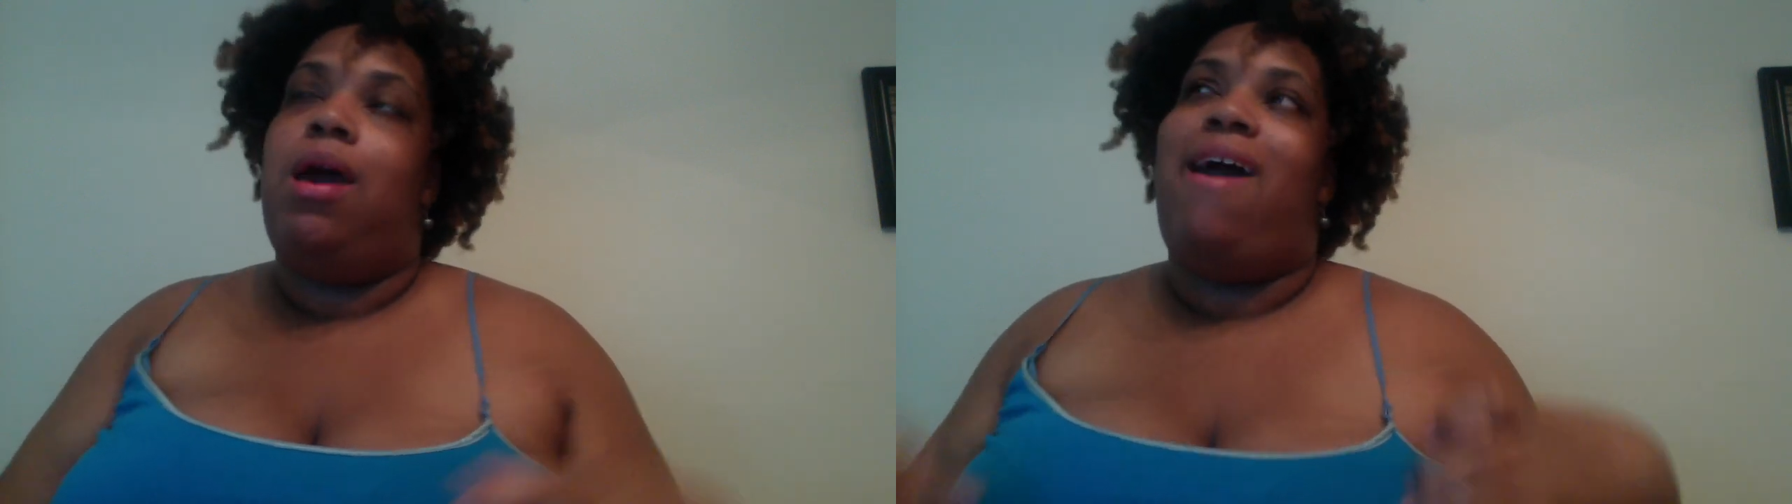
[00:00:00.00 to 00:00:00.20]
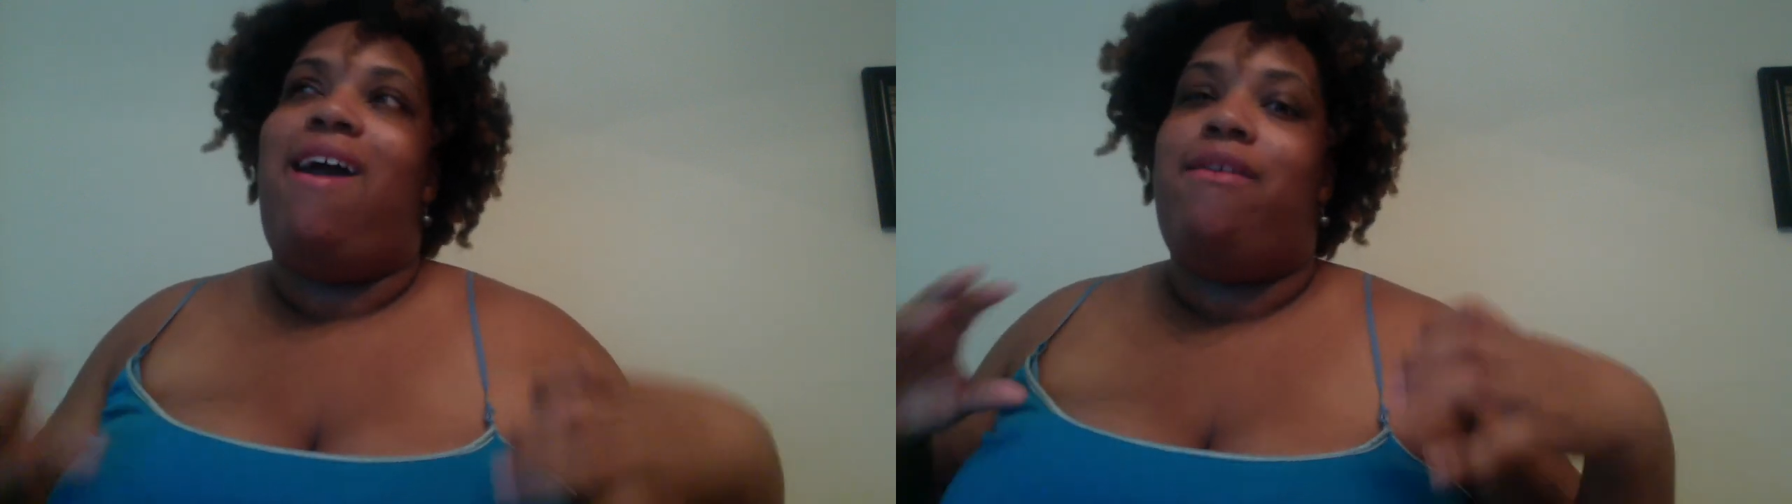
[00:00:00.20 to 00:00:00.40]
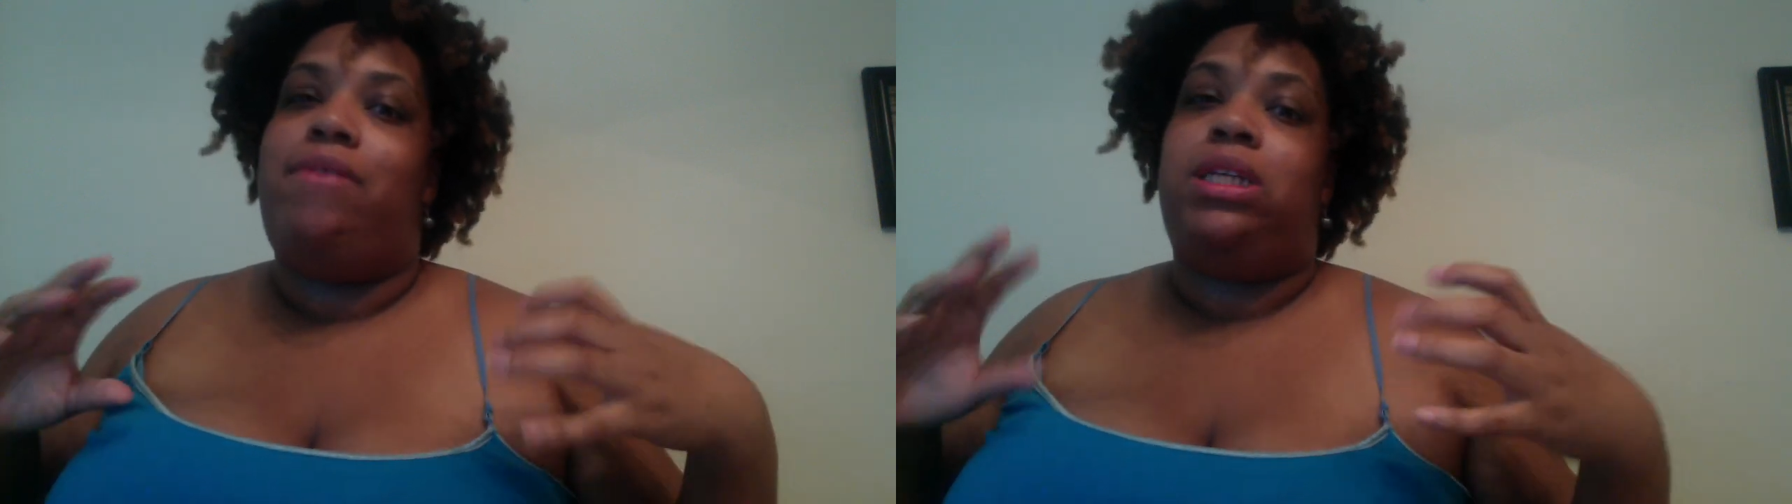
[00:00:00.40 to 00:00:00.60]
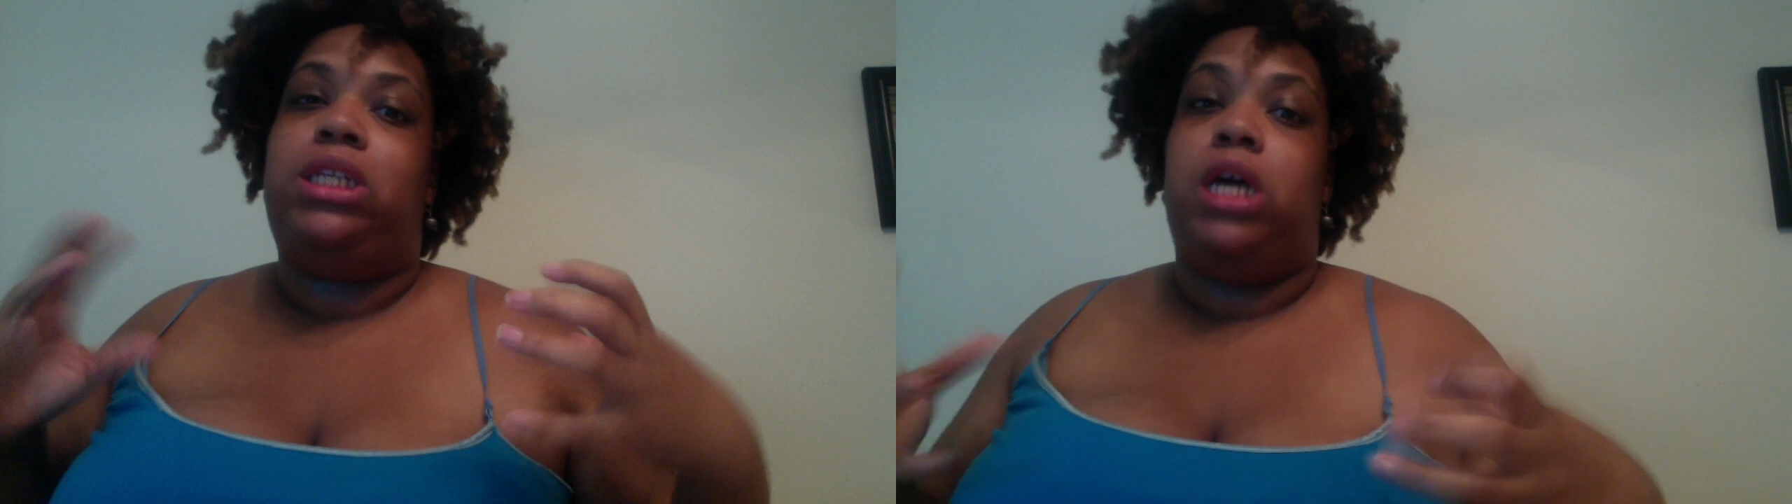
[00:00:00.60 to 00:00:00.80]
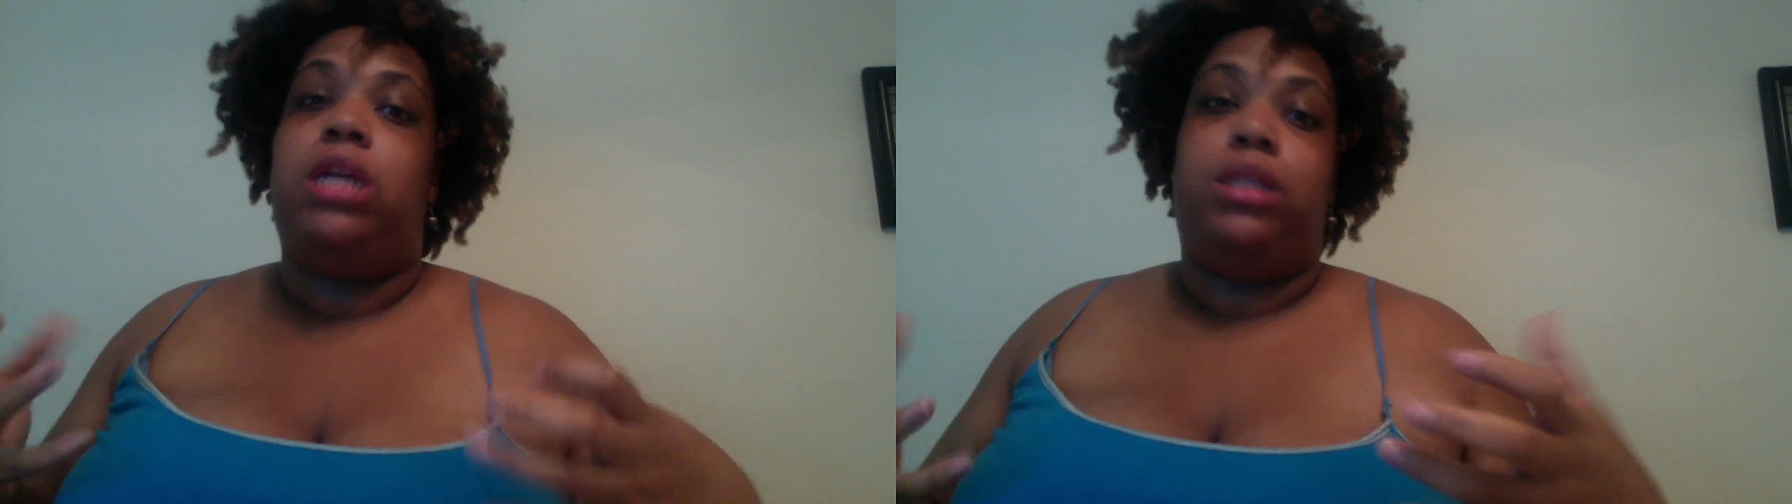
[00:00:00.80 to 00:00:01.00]
I have a
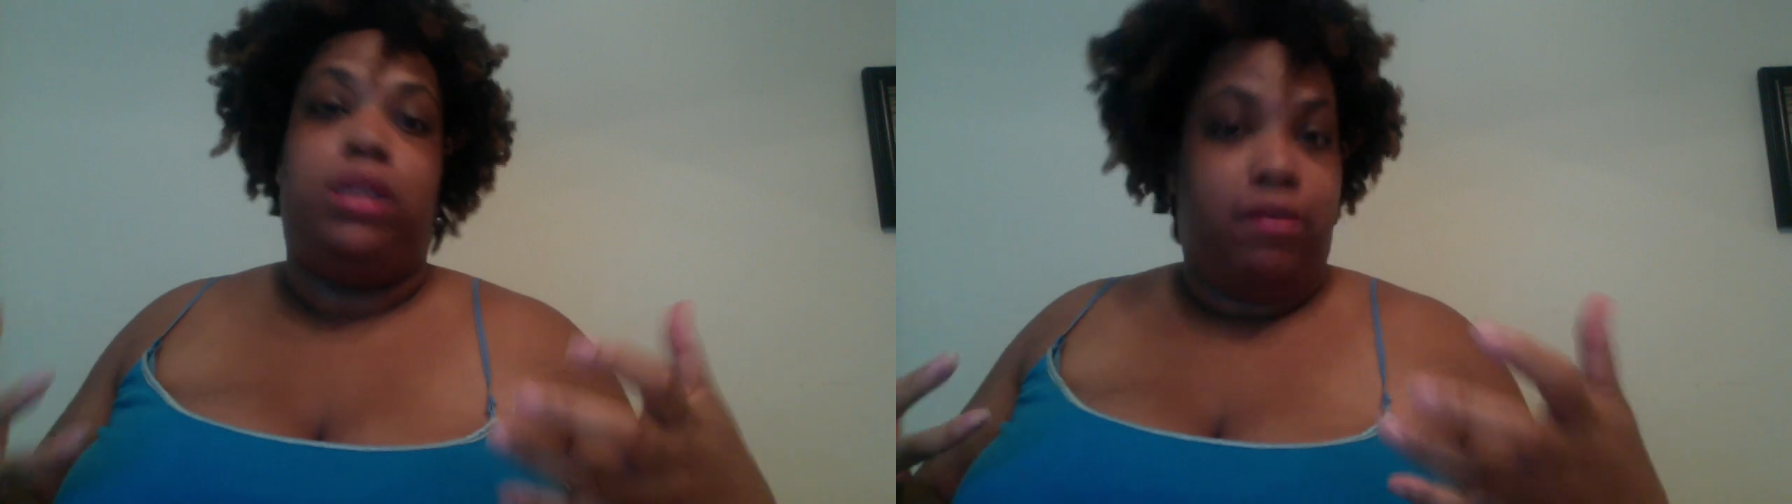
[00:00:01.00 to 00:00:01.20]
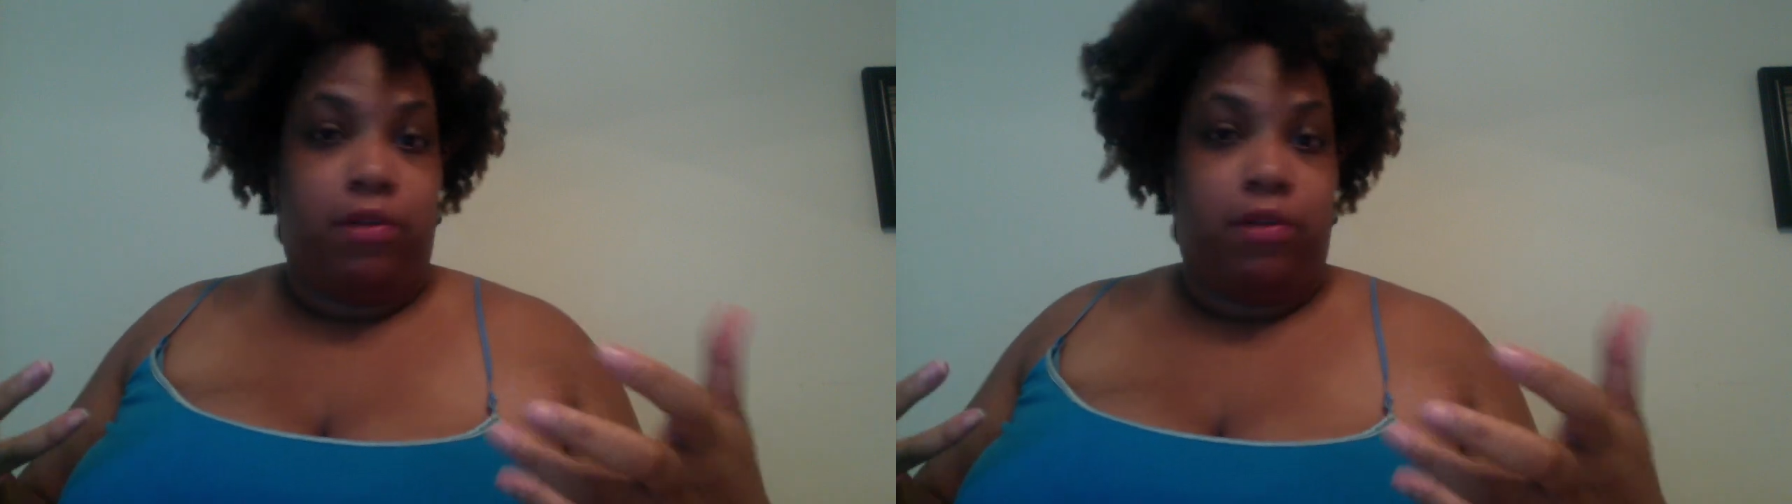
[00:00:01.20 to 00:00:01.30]
ton of stuff